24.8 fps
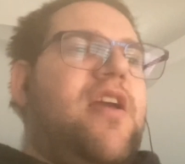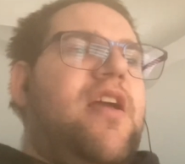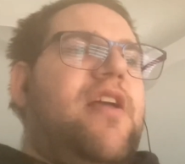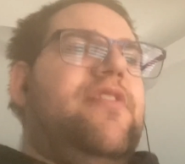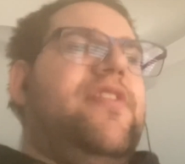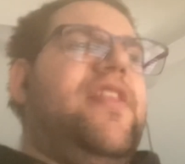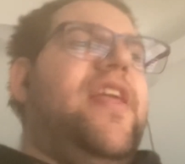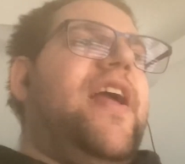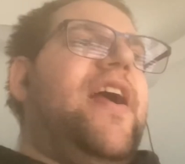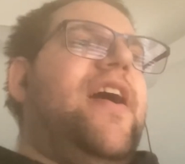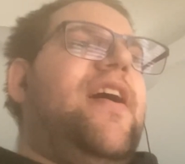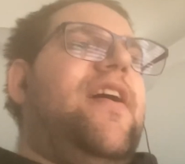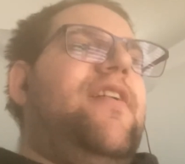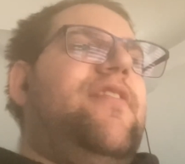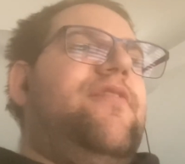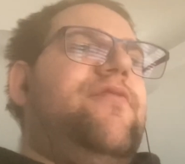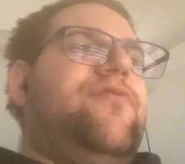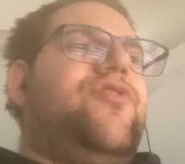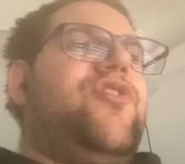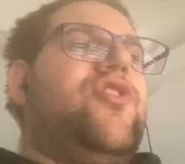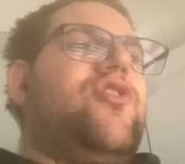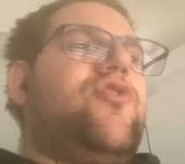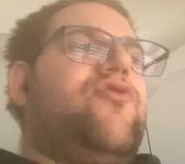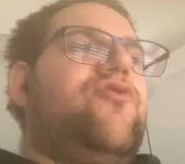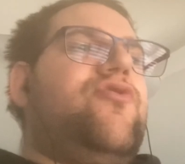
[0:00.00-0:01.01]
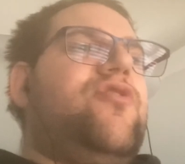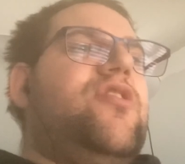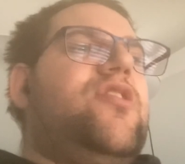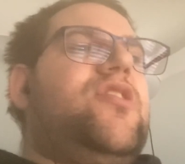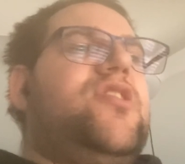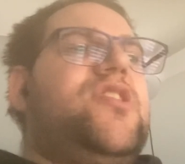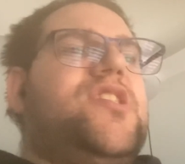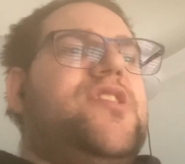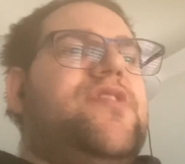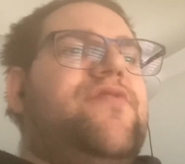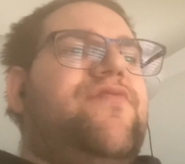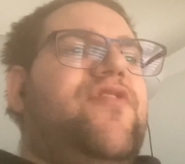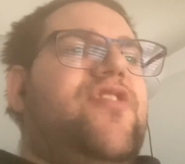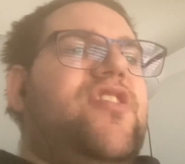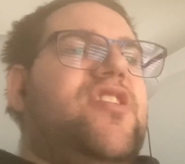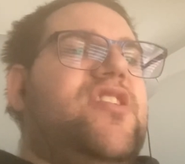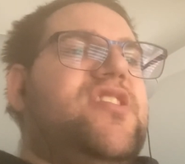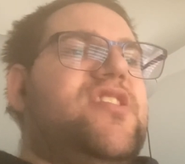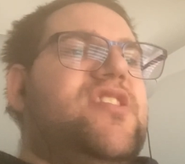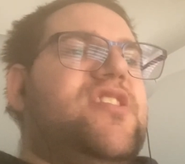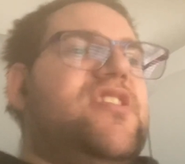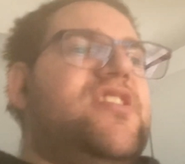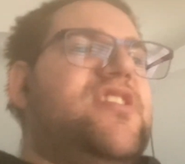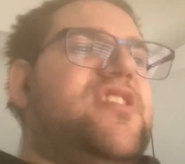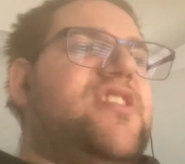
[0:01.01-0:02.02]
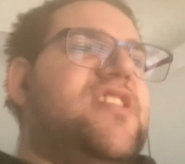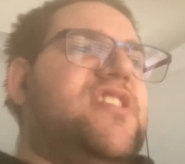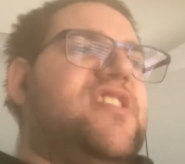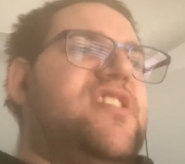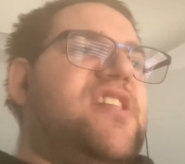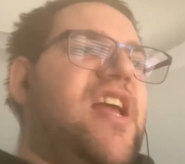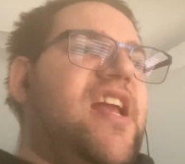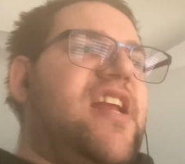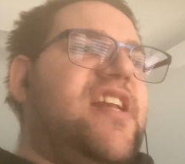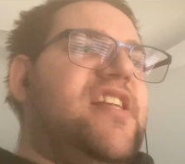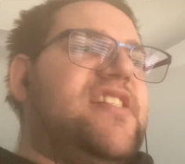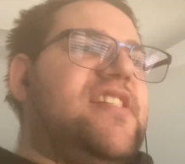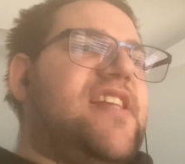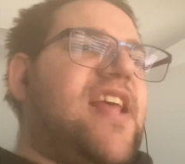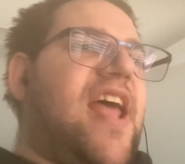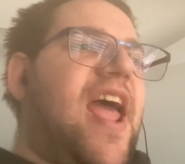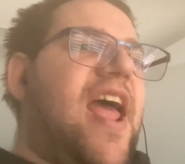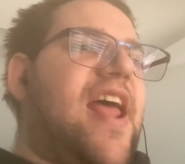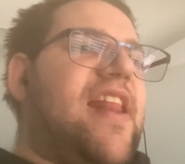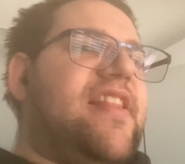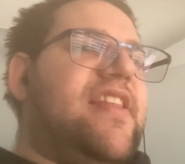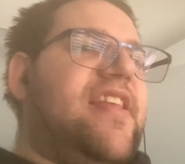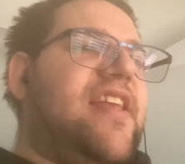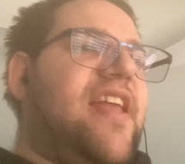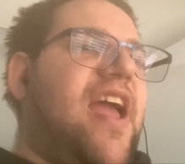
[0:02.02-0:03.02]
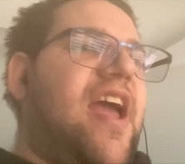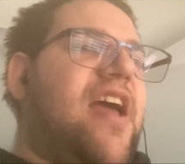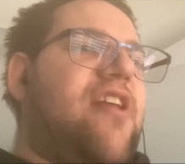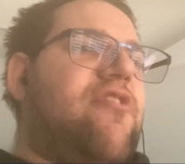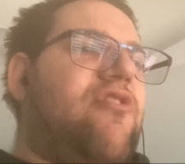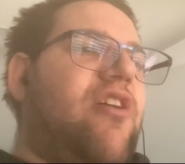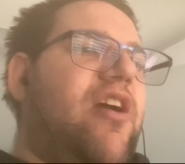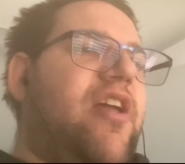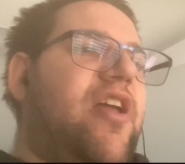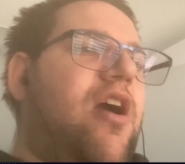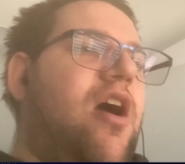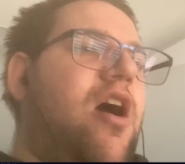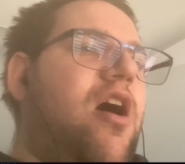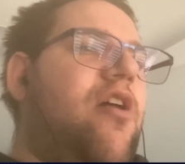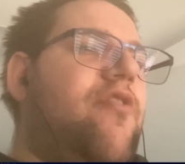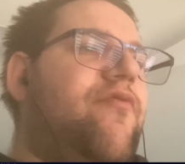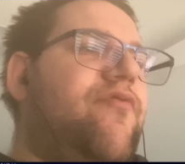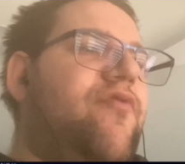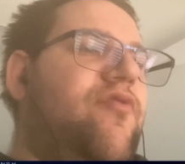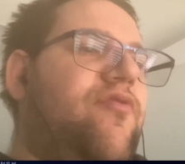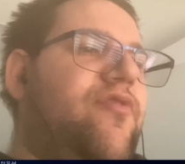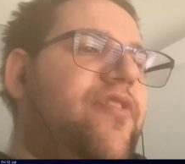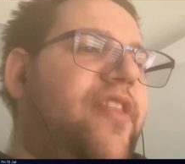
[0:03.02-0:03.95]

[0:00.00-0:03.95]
Now, the Crows versus the Saints at the Adelaide Oval.